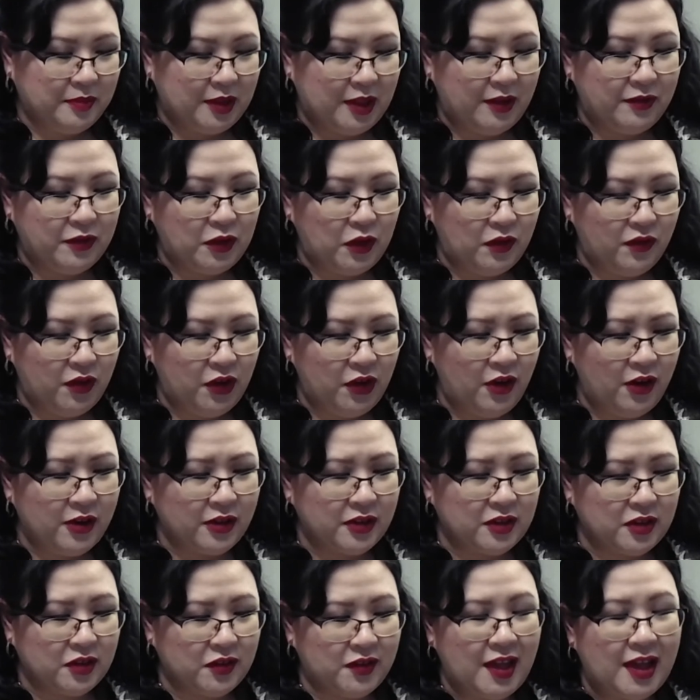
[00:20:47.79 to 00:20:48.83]
leftover
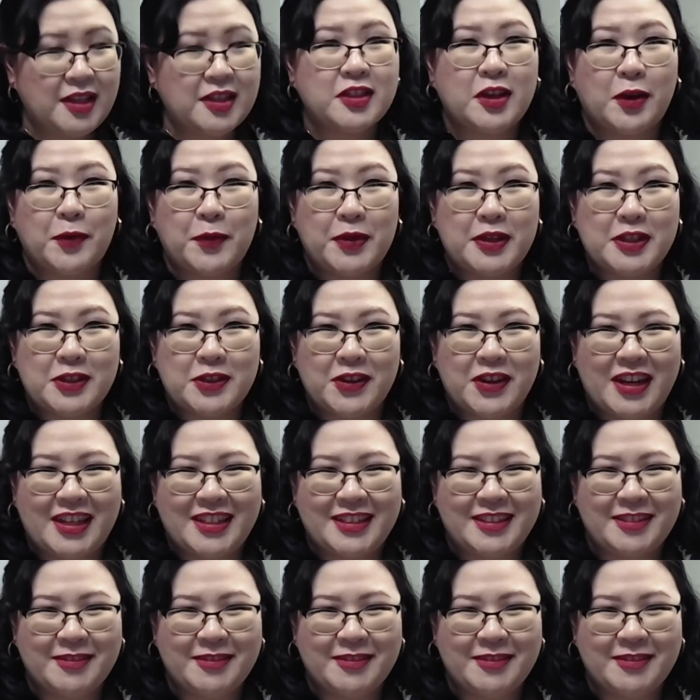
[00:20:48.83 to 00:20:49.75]
yarn, so that's always great.